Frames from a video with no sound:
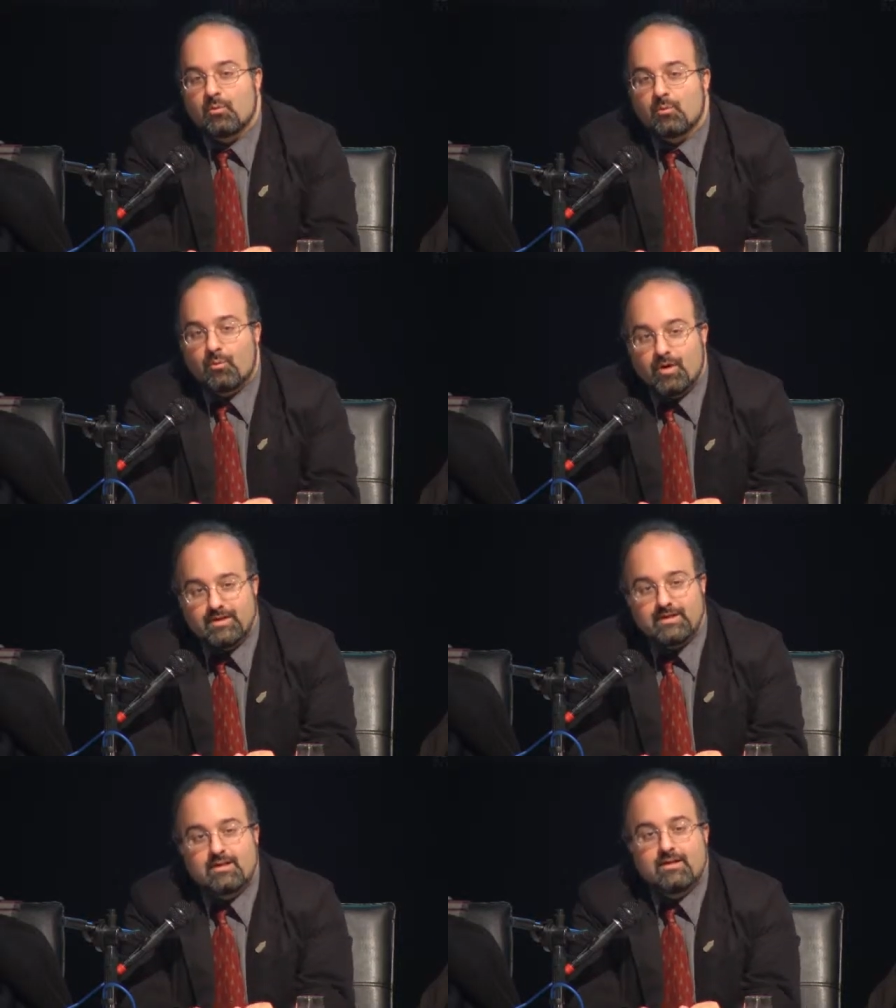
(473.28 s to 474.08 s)

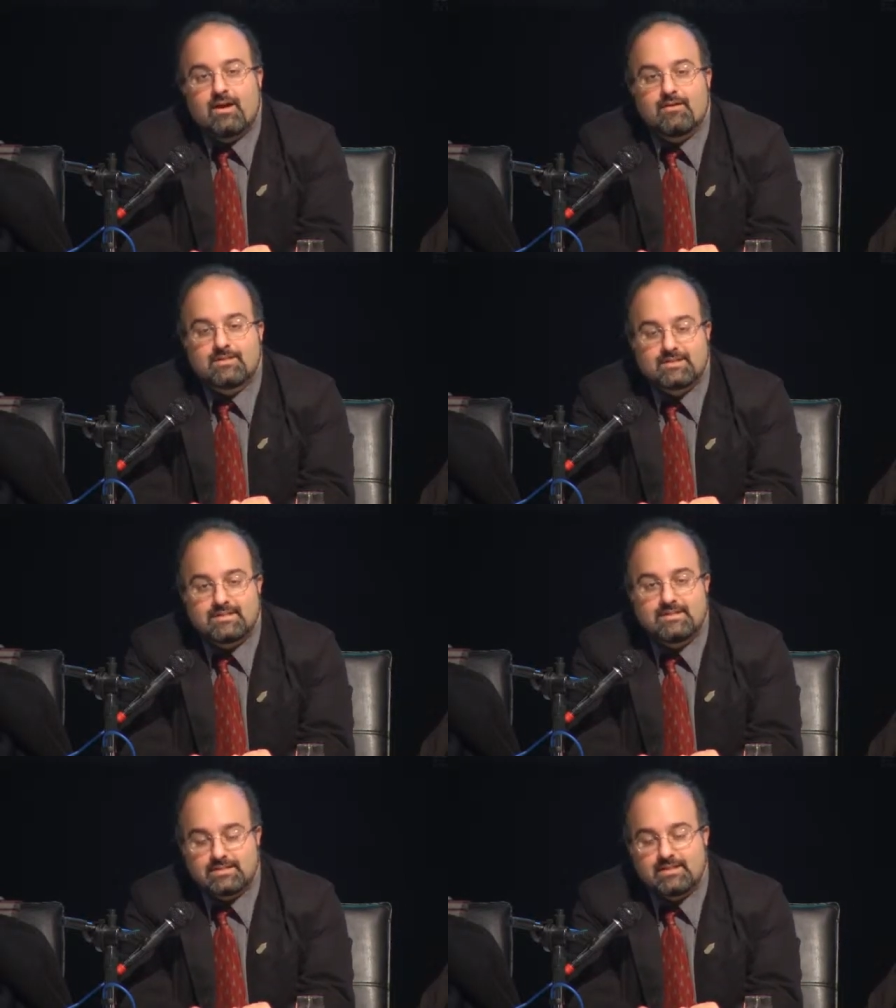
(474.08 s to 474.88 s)
One of the
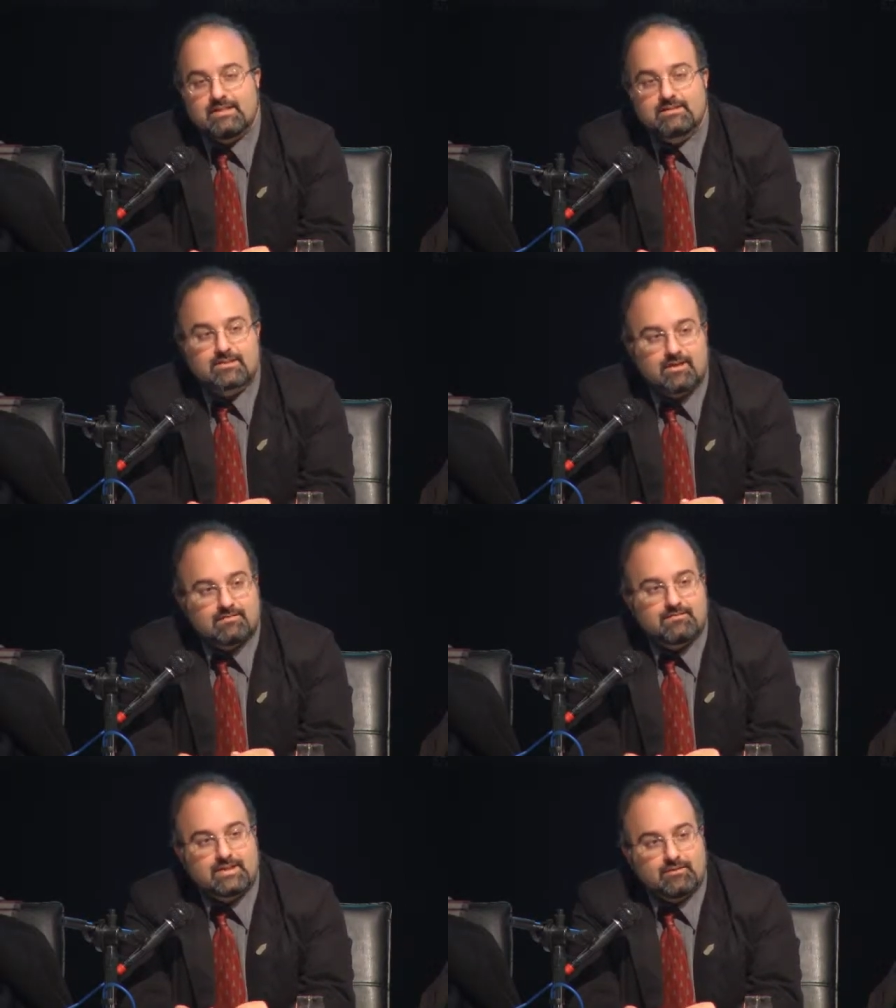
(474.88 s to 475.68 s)
teachings
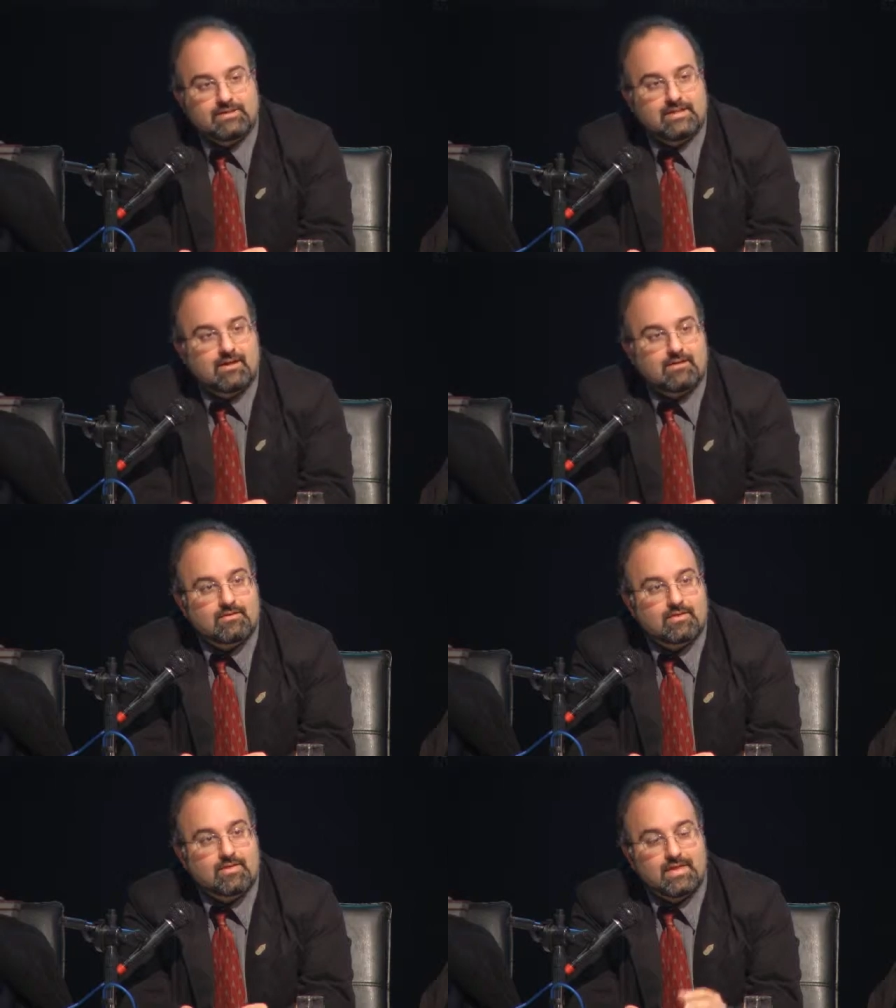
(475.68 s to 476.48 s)
of the awliya
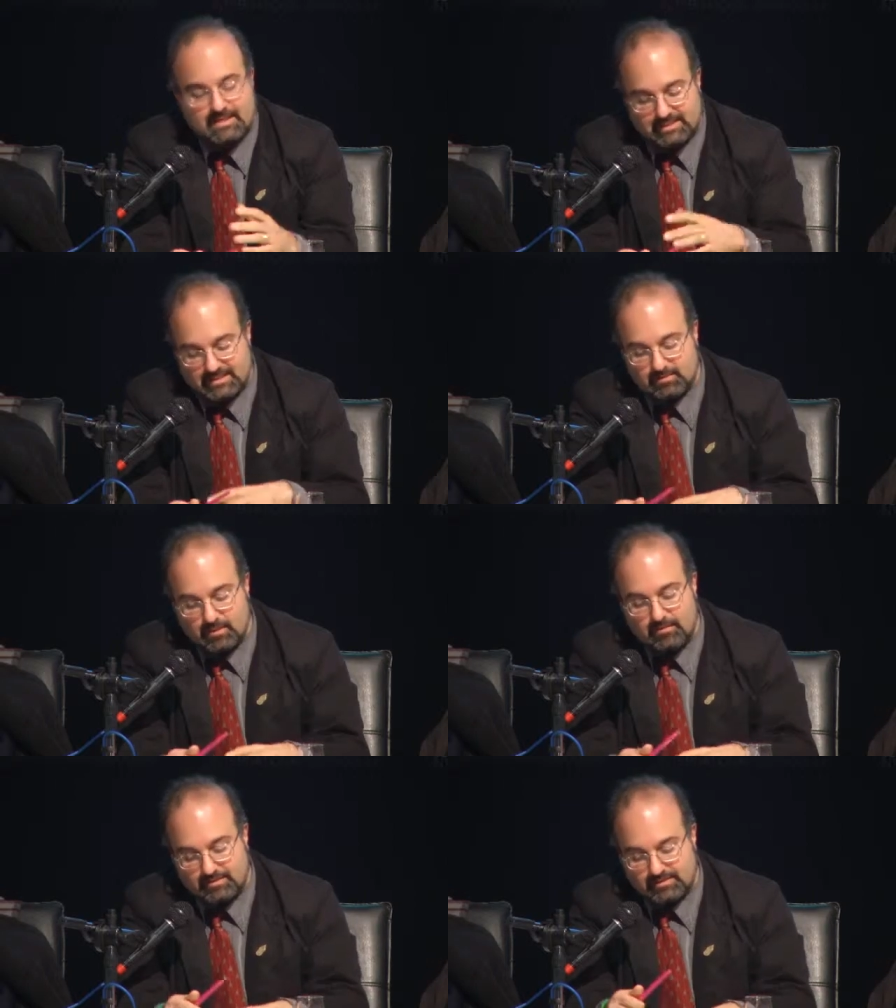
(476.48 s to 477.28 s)
that in
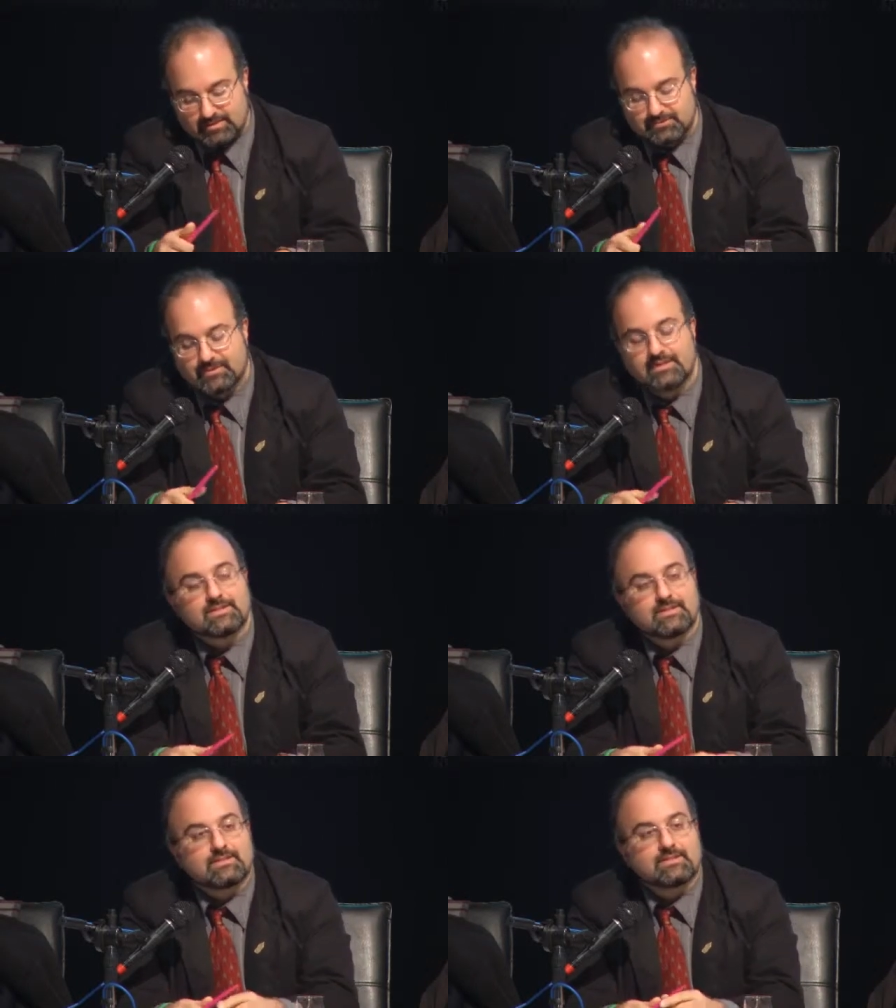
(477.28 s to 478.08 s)
both of these
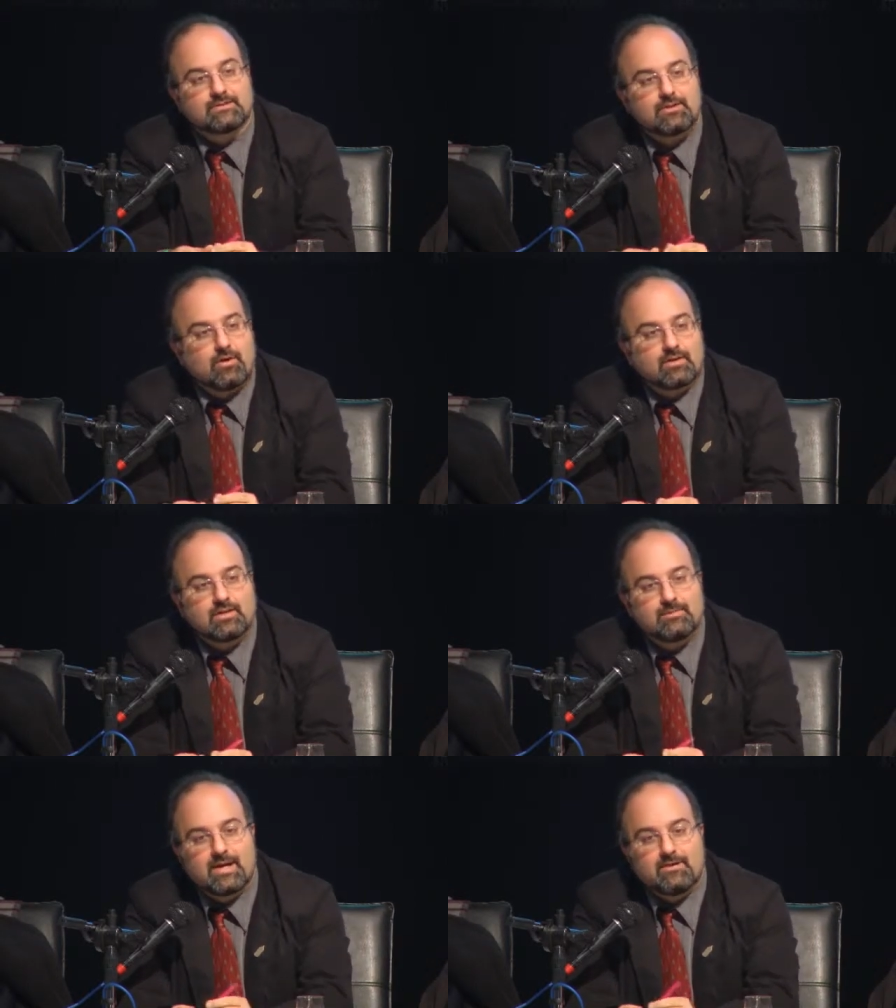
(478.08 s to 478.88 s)
traditions they're talking
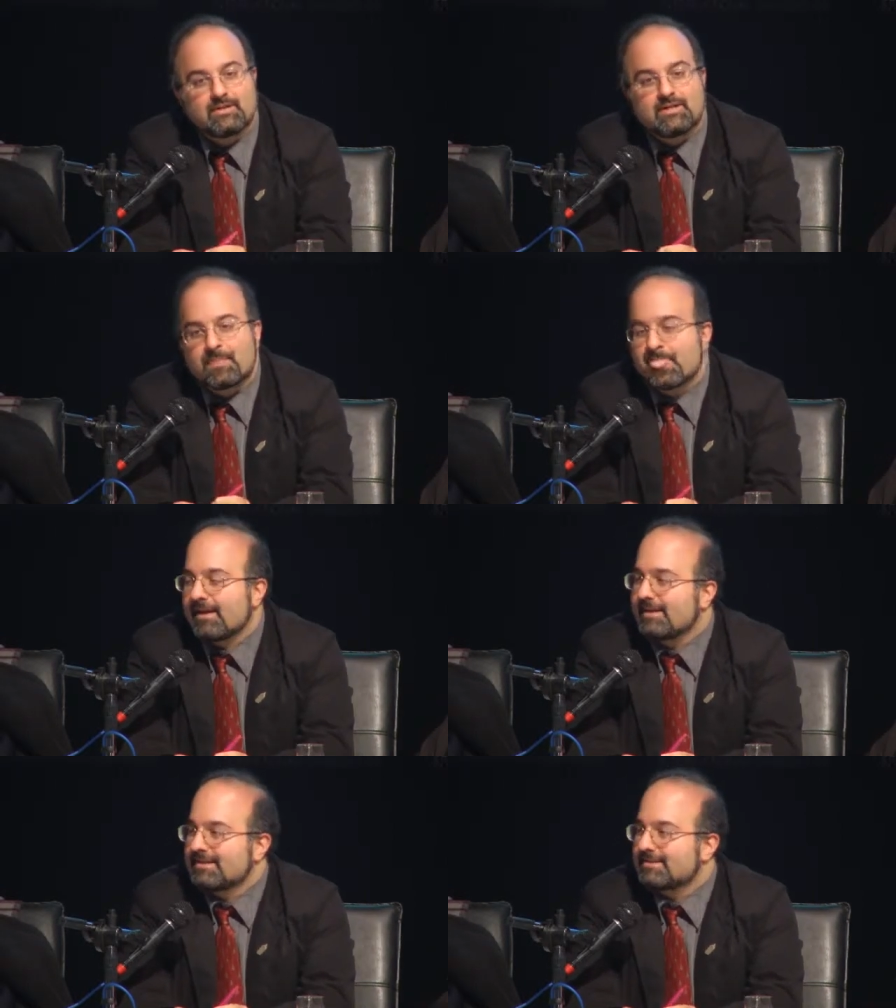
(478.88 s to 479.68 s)
about
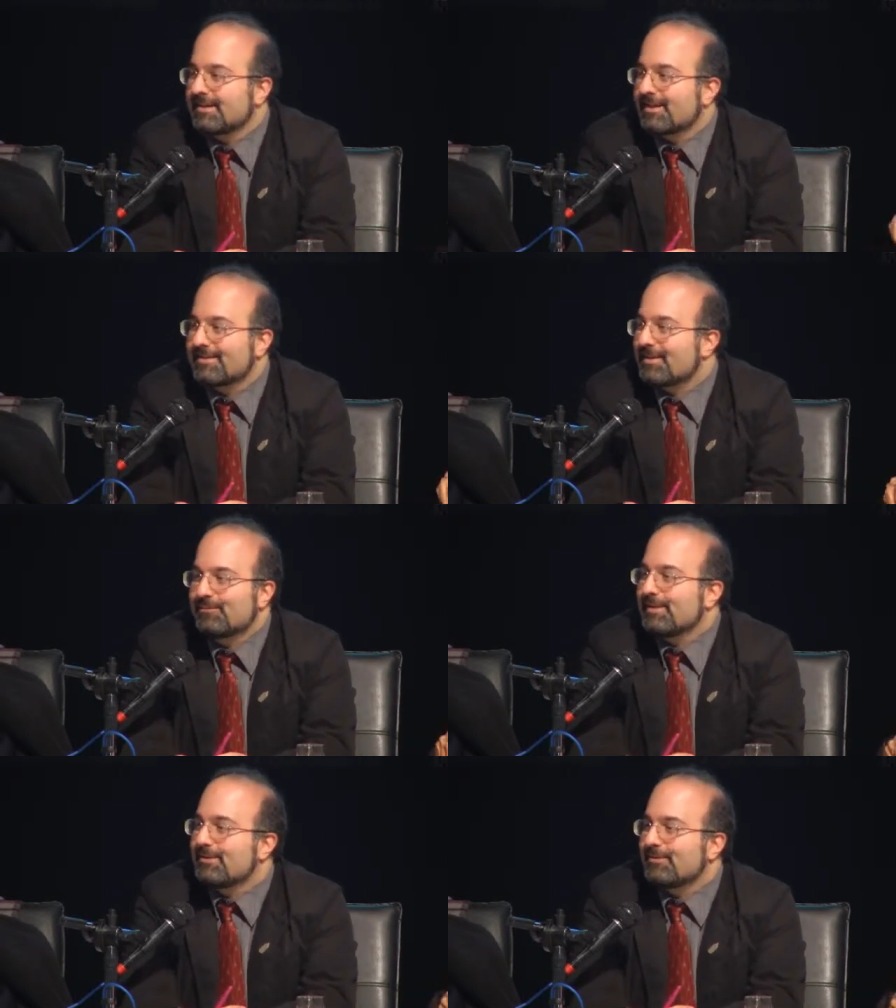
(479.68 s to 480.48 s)
is that
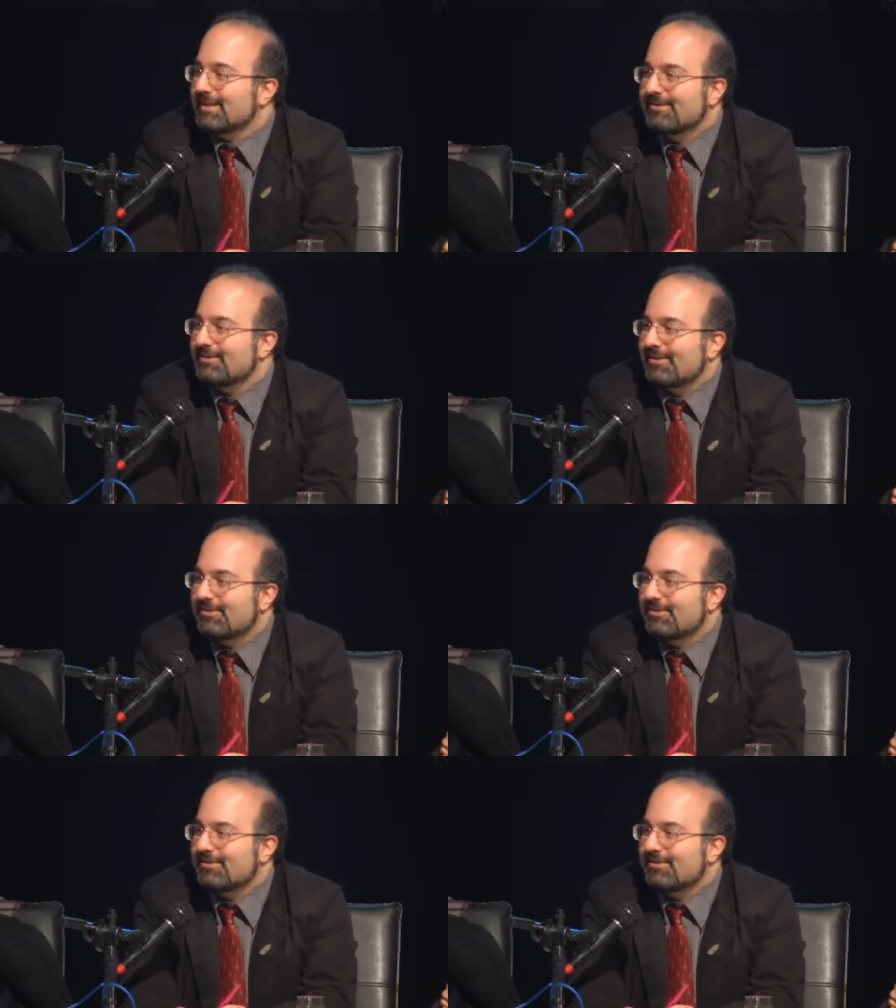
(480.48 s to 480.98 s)
we don't even